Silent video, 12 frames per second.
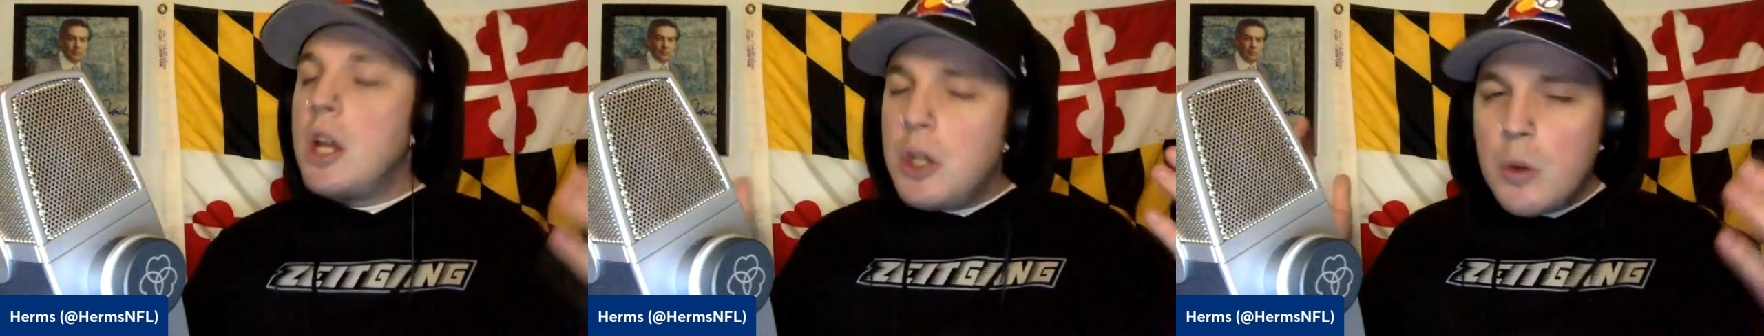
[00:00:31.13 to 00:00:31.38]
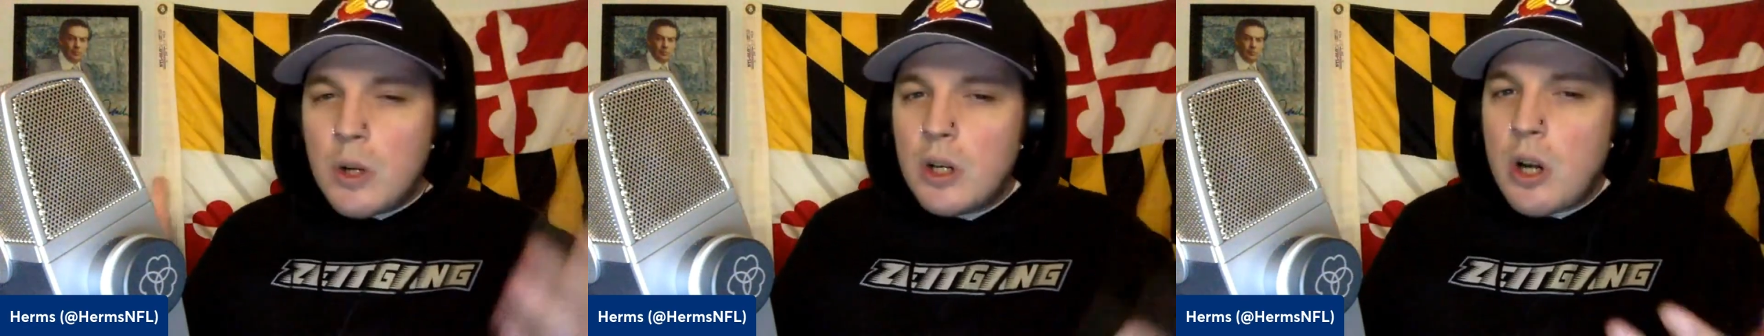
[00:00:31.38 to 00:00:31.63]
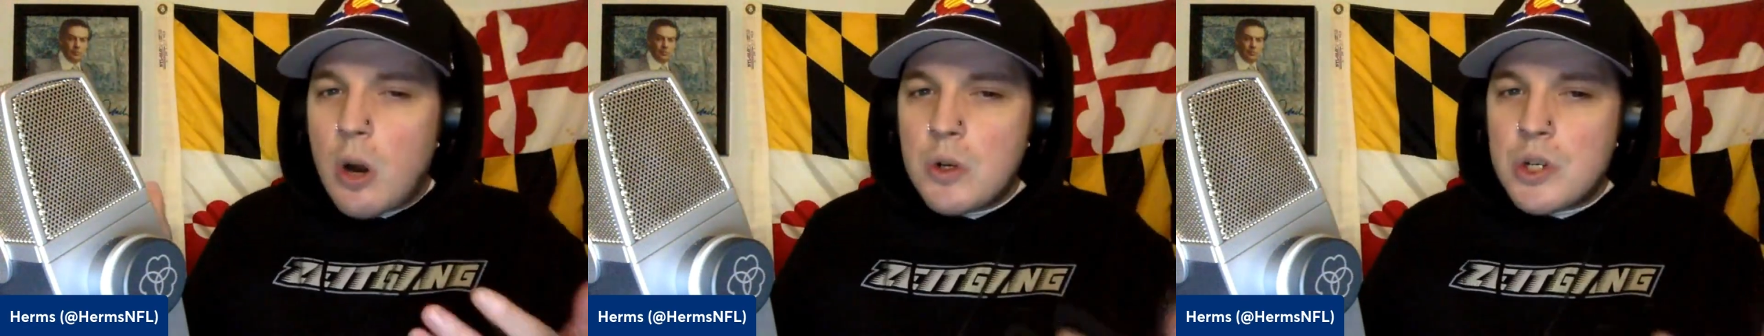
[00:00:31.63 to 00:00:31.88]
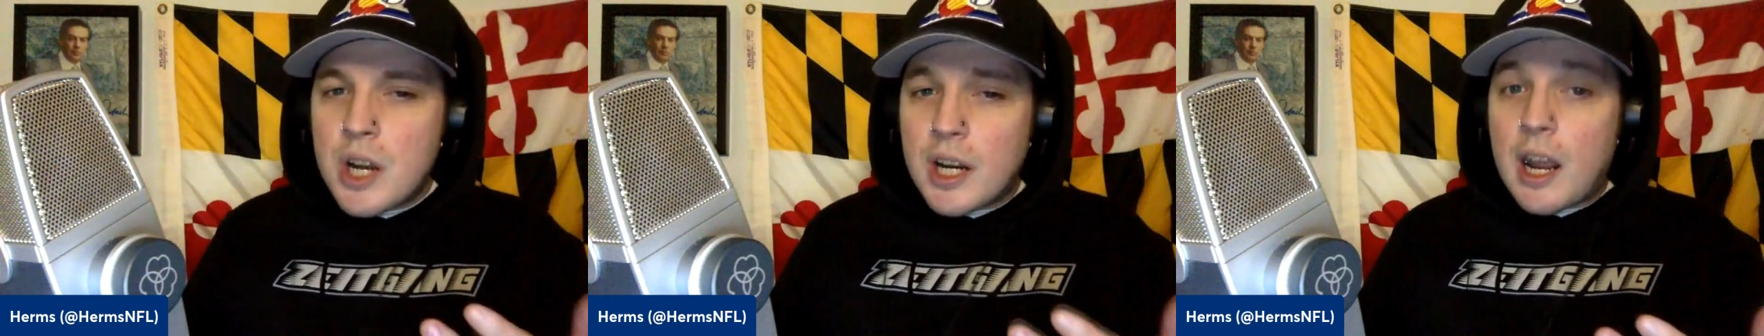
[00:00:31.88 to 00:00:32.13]
you can go
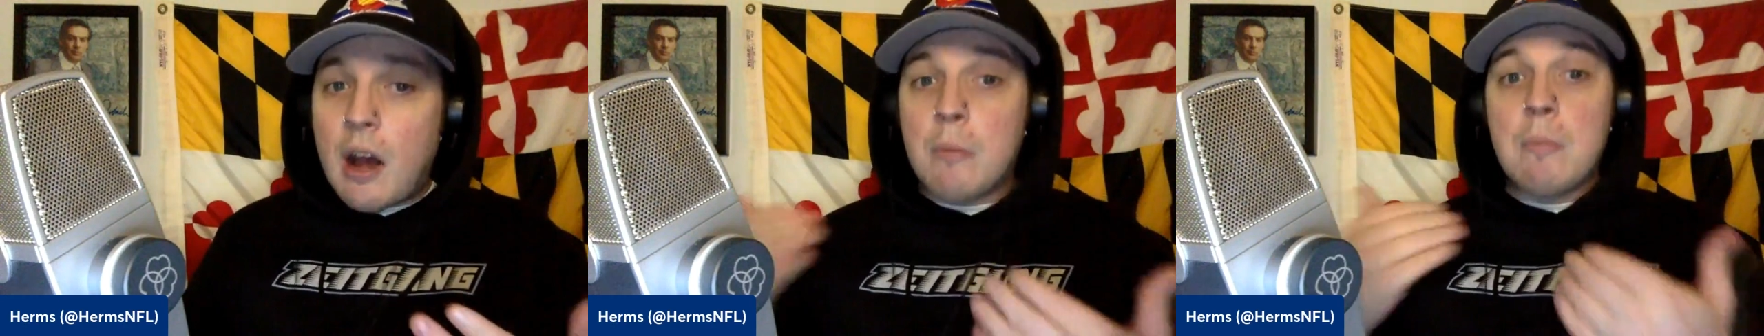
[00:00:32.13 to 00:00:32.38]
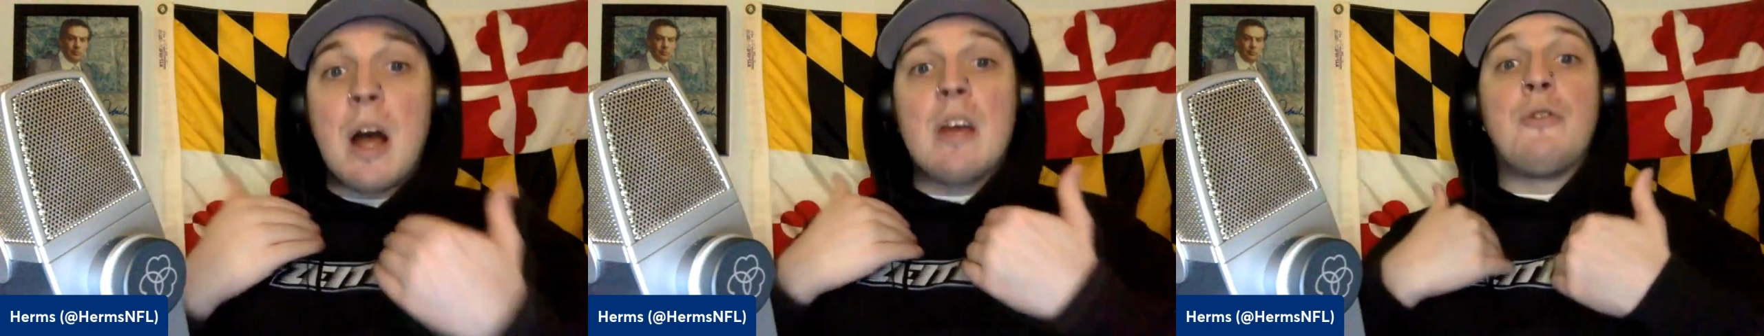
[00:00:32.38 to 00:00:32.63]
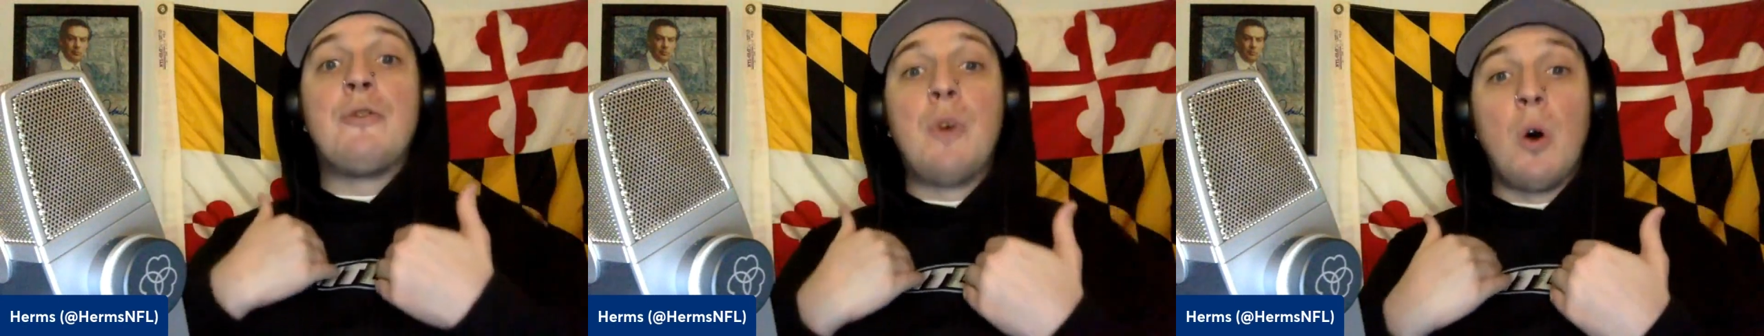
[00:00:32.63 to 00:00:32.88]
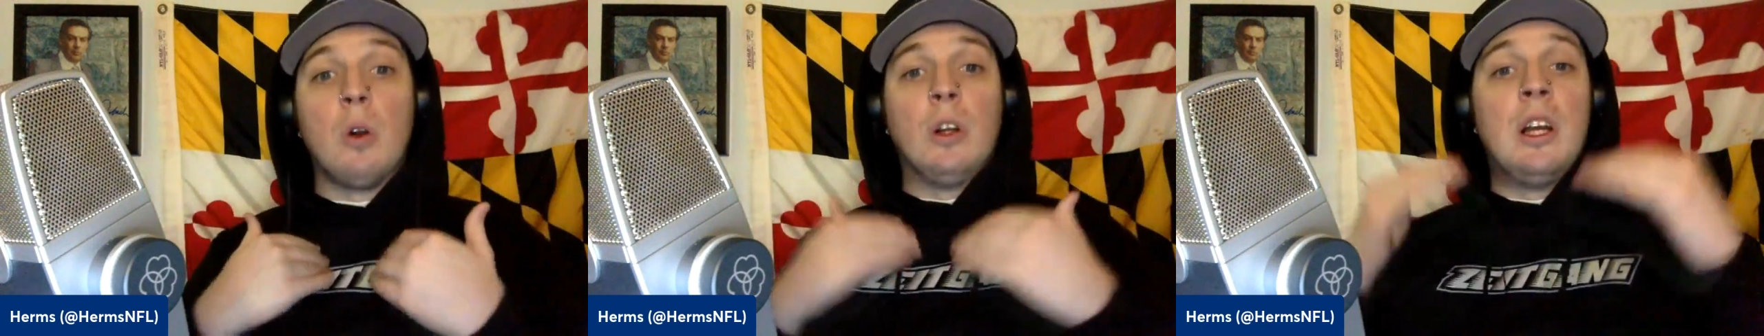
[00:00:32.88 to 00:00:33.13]
check out my
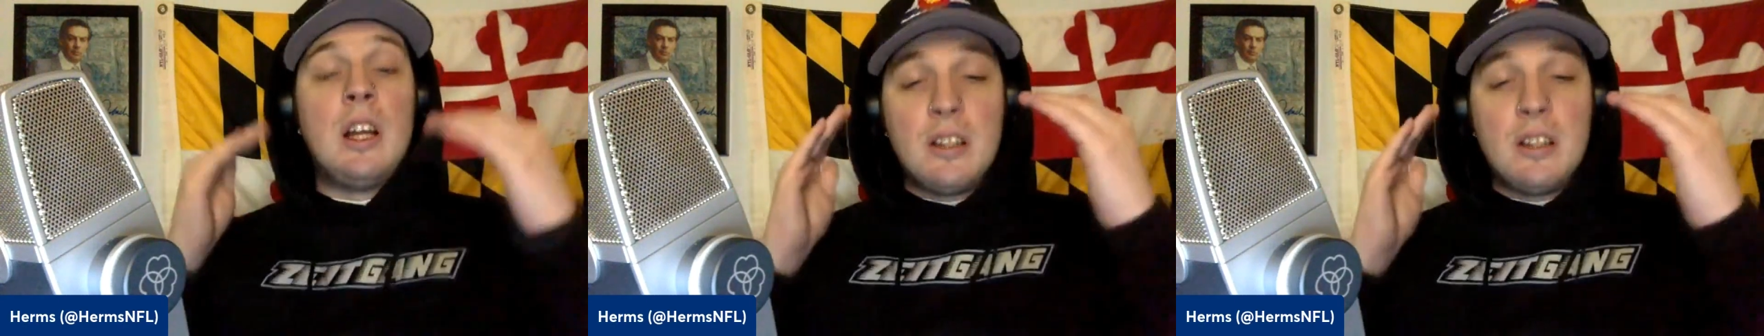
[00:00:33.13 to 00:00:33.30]
full